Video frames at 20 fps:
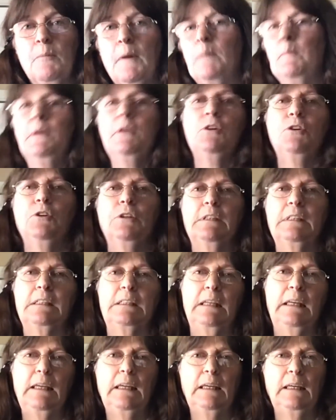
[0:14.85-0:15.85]
maybe you could
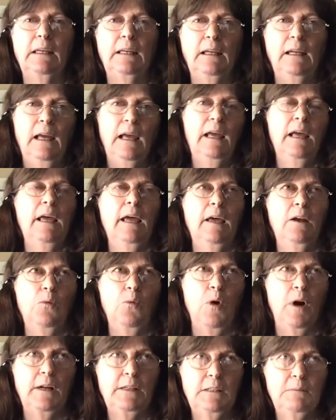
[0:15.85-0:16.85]
sneak in and
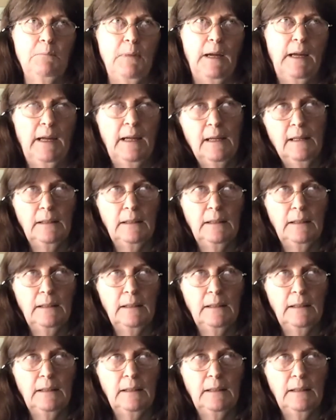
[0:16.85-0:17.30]
watch my